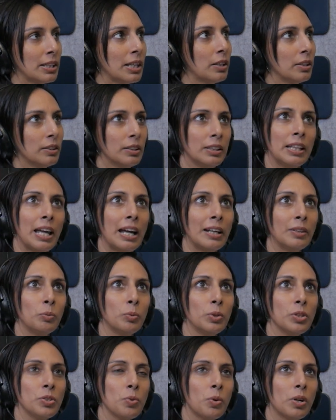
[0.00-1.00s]
Yeah,
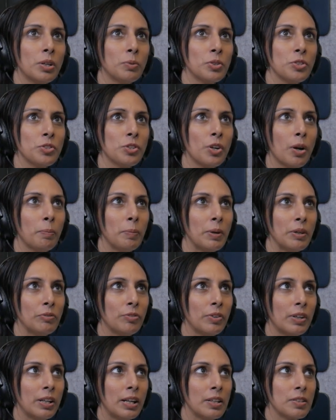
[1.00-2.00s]
that was what was
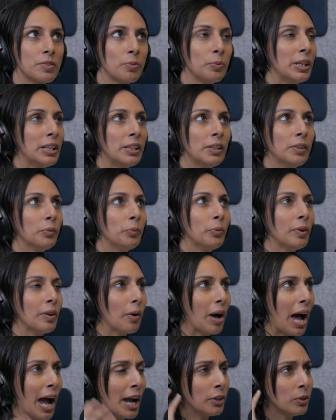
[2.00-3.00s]
shopping for us.
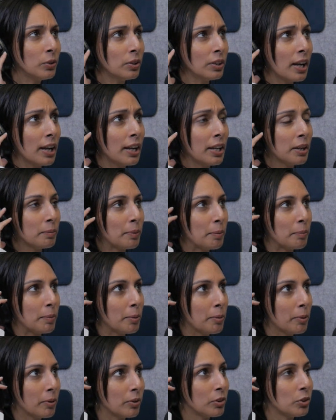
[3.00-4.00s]
I don't really
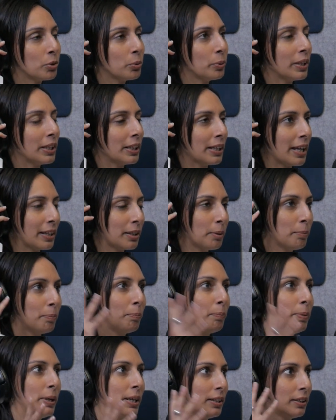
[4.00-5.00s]
remember doing like a
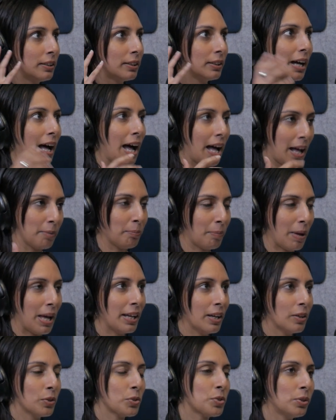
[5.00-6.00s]
big.
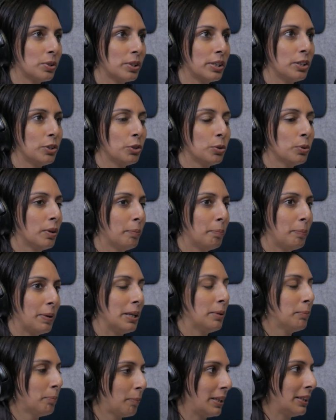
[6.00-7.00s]
My household didn't do a
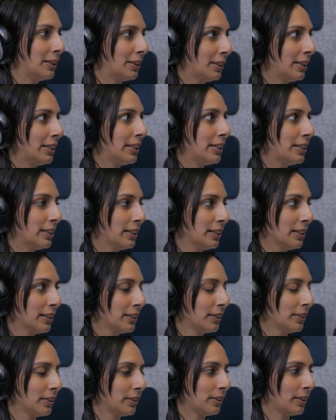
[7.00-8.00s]
big monthly,
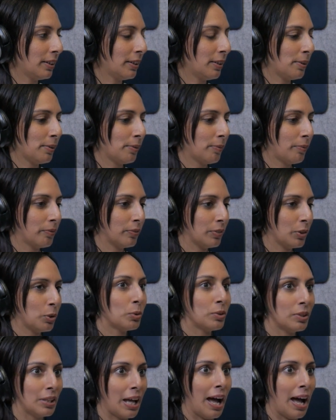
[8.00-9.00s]
dal